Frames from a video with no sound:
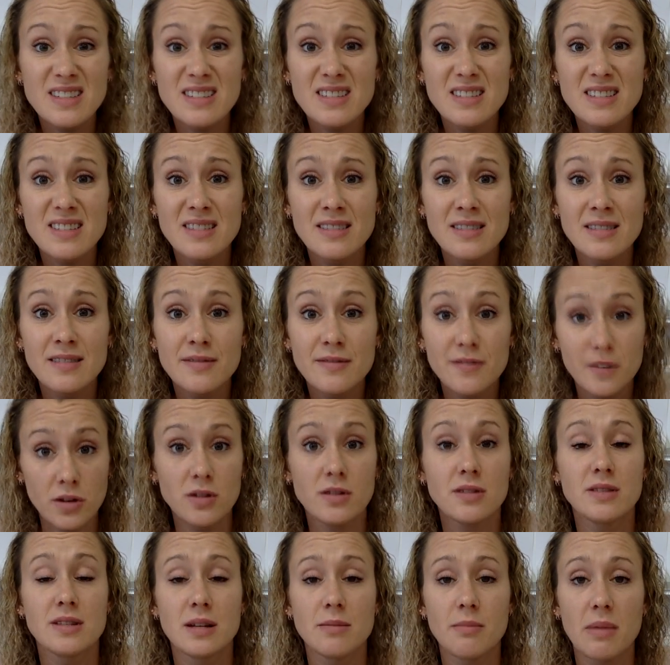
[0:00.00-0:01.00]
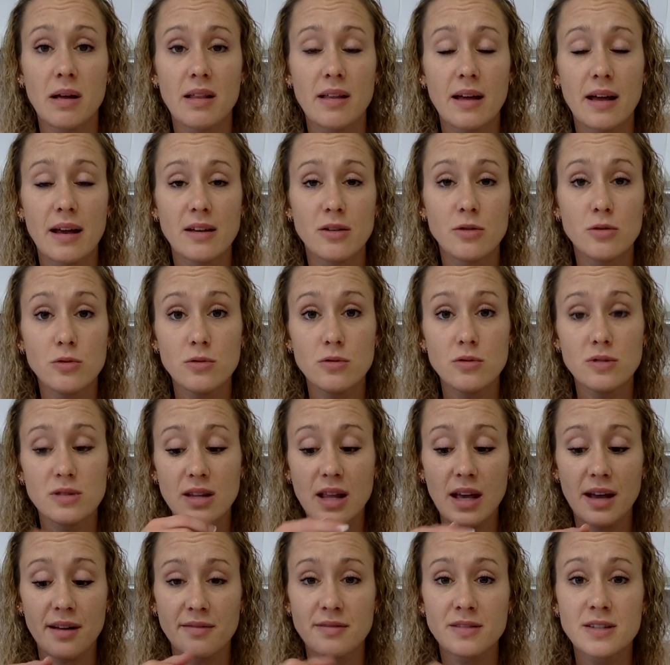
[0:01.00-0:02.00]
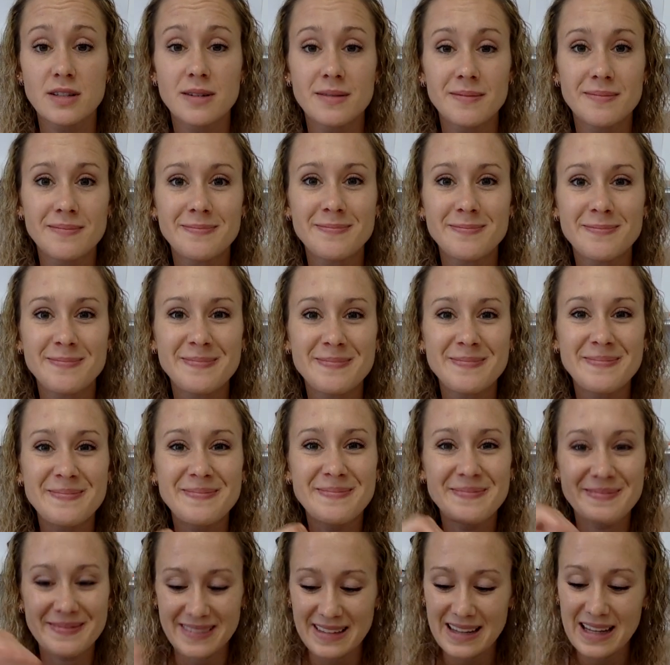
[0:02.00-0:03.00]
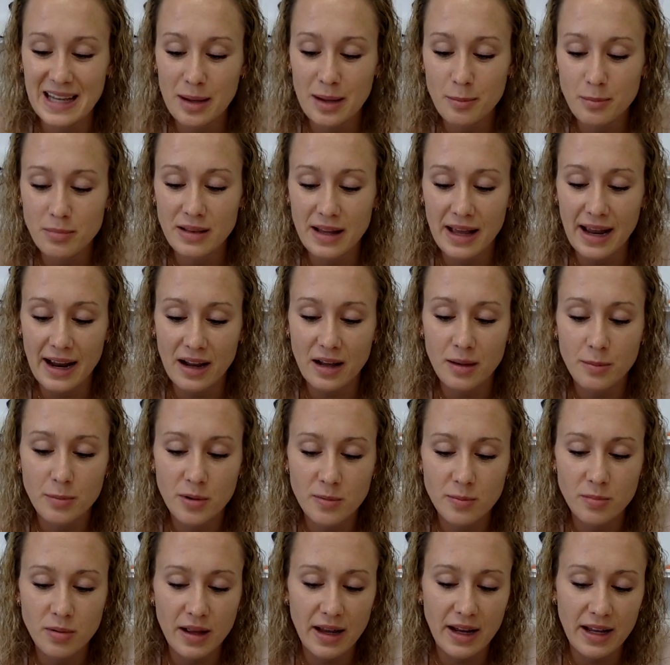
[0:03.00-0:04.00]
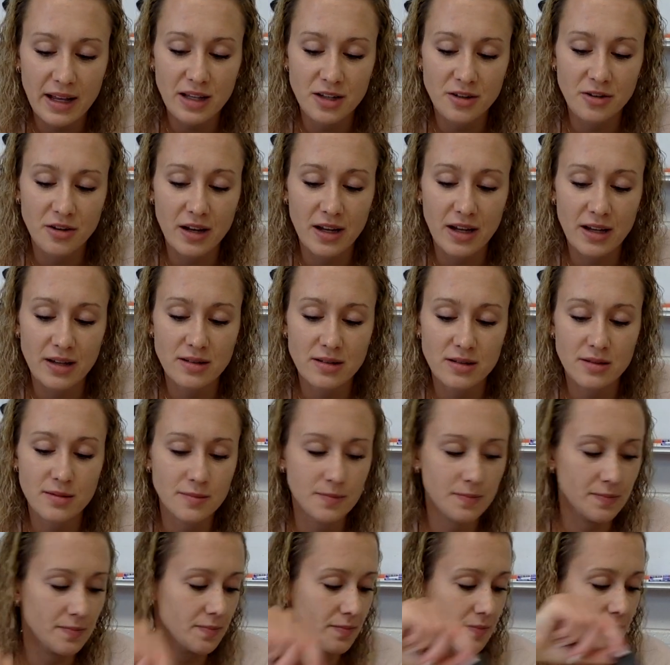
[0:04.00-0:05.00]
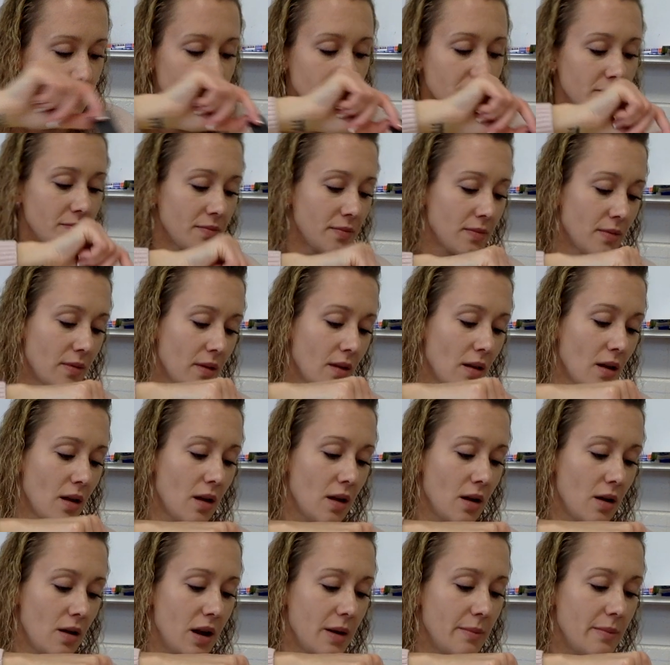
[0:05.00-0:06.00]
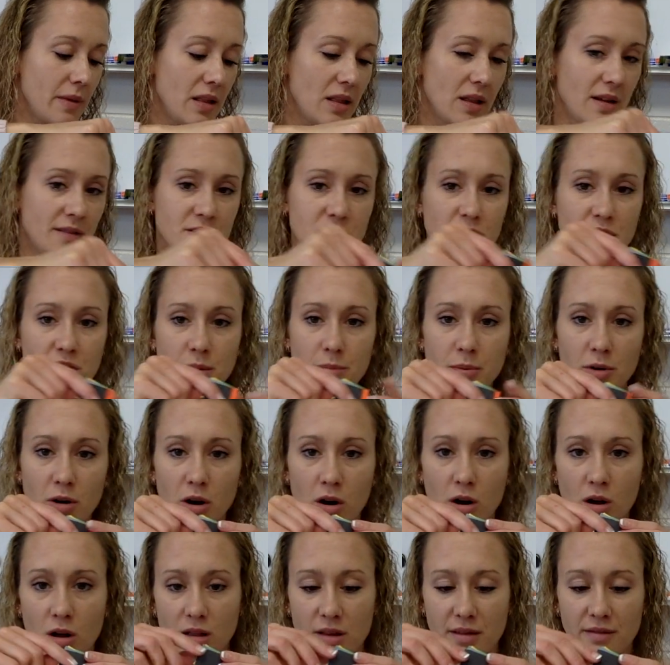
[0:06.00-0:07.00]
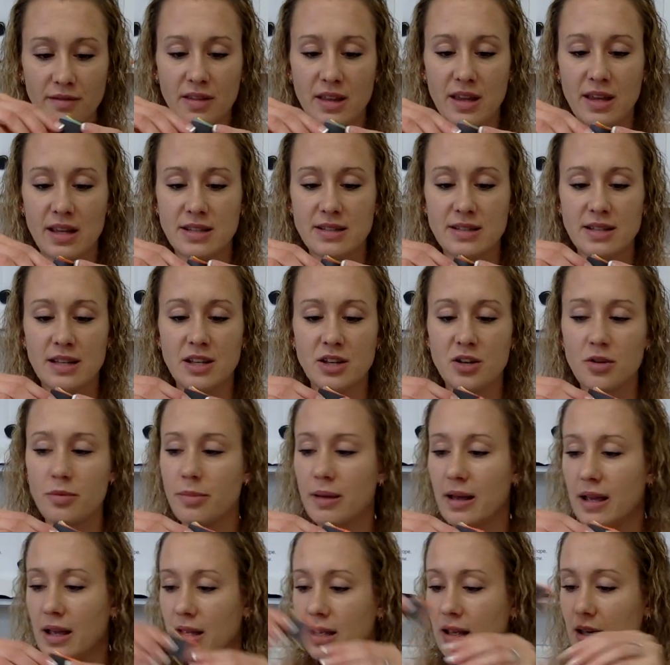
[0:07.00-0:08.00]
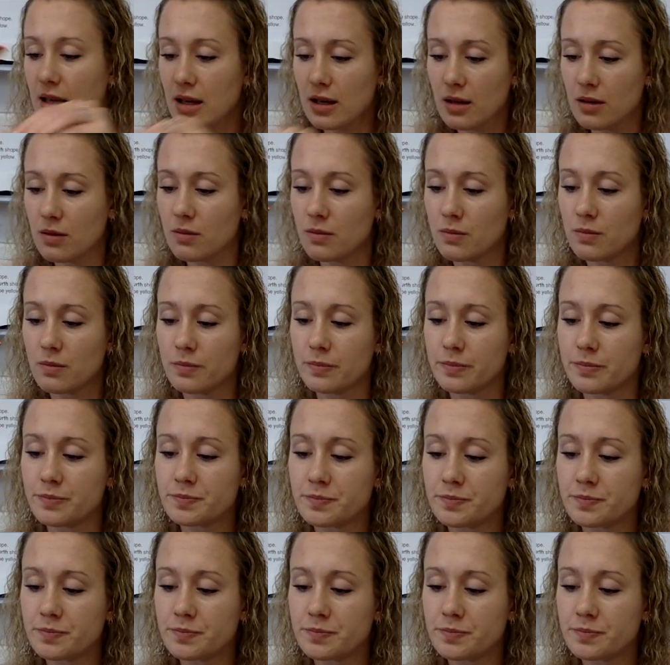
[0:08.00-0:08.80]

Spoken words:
is first in my line? Who's left? And black. Put black in your hand. All right, my loves, you're going to put all of these in your baggie.